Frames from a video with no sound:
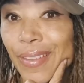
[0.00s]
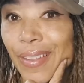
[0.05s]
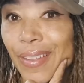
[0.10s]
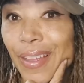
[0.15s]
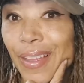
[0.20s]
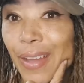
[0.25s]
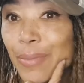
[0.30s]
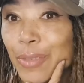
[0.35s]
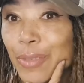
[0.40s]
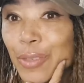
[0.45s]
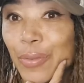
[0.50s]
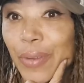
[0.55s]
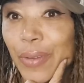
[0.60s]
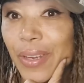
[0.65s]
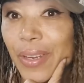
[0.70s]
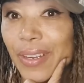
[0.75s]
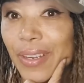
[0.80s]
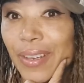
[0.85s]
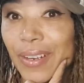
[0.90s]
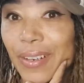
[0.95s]
I'm just
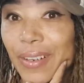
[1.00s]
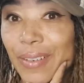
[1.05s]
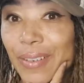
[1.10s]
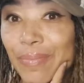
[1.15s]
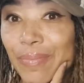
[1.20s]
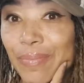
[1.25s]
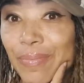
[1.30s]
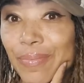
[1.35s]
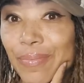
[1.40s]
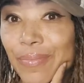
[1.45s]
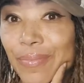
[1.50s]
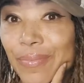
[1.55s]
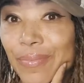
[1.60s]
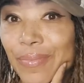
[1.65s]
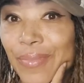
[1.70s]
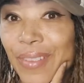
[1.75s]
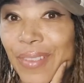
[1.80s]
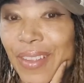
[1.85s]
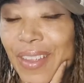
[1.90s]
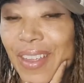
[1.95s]
waiting here.
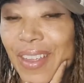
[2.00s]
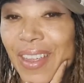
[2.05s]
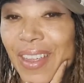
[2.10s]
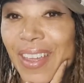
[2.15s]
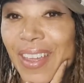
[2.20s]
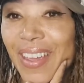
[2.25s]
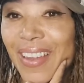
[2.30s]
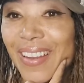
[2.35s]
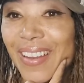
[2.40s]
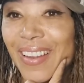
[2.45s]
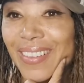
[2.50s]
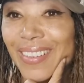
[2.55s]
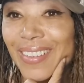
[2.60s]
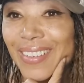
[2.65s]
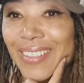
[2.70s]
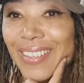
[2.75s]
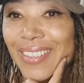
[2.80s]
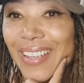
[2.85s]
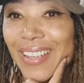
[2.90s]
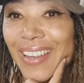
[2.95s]
And it
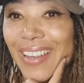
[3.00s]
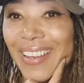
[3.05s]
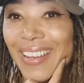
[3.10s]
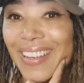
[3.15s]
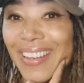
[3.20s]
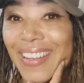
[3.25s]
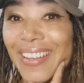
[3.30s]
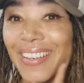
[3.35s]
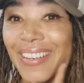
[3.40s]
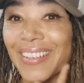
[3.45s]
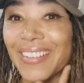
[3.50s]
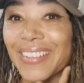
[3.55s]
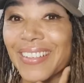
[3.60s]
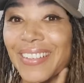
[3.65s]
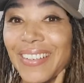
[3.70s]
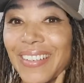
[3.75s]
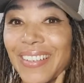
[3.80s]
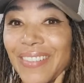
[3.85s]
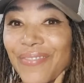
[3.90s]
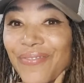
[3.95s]
looks like it is
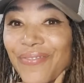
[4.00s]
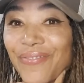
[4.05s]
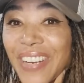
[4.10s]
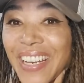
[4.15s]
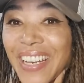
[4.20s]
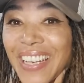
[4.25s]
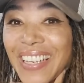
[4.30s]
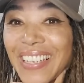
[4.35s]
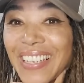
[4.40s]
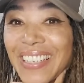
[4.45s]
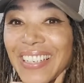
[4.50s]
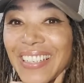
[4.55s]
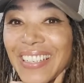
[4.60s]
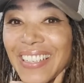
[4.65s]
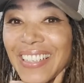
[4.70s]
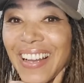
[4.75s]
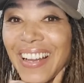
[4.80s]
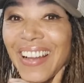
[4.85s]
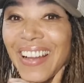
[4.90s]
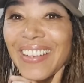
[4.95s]
freaking
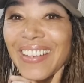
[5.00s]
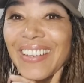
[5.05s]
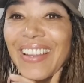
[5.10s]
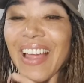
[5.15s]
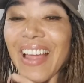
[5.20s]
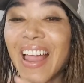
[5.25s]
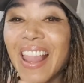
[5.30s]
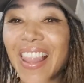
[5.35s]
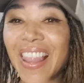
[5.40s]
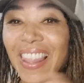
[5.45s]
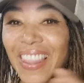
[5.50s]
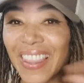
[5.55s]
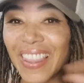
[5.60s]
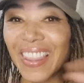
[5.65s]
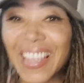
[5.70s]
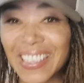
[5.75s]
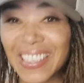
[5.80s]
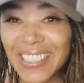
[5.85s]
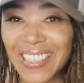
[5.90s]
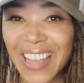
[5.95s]

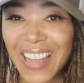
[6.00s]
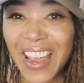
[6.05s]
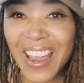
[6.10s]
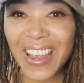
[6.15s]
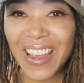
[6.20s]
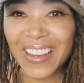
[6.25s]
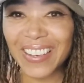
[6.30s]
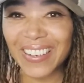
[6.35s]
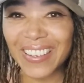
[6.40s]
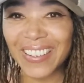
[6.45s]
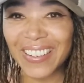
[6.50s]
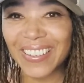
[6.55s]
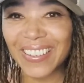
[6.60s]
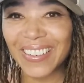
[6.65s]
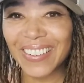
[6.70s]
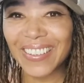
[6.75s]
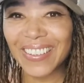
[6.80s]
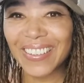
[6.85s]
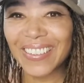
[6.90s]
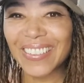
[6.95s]
unlisted.
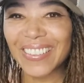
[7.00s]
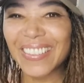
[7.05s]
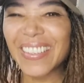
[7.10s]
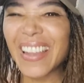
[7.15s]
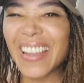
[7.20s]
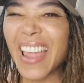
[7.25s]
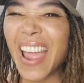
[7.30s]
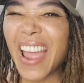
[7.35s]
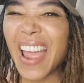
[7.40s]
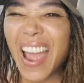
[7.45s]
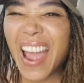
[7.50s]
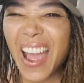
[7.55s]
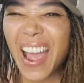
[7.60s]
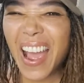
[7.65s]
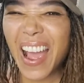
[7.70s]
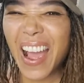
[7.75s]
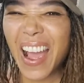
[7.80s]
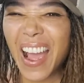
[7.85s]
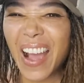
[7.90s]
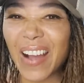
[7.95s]

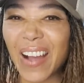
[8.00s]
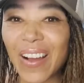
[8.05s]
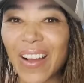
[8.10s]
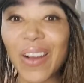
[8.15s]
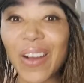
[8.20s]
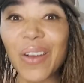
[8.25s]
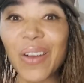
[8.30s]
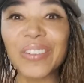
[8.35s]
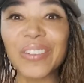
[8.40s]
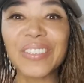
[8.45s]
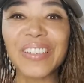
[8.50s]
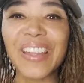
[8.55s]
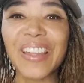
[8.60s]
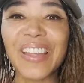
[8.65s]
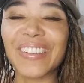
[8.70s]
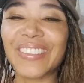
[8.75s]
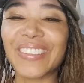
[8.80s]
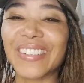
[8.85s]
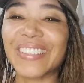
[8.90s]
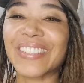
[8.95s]
Ah, oh, it's not
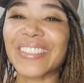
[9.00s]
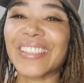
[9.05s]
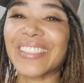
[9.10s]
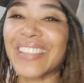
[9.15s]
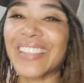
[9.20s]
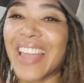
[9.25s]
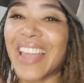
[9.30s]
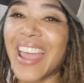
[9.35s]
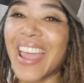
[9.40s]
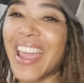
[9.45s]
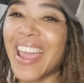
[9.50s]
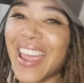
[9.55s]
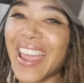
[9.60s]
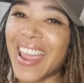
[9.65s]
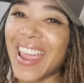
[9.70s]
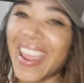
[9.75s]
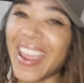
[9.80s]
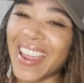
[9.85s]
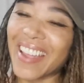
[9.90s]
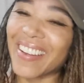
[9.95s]
unlisted.
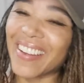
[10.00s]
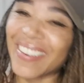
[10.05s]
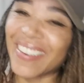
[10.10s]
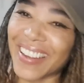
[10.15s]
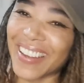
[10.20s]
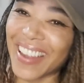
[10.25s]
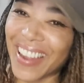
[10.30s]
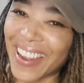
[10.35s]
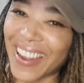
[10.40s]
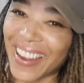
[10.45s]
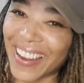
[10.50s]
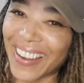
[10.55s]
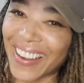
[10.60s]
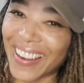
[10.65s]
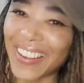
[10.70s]
Yay. Okay.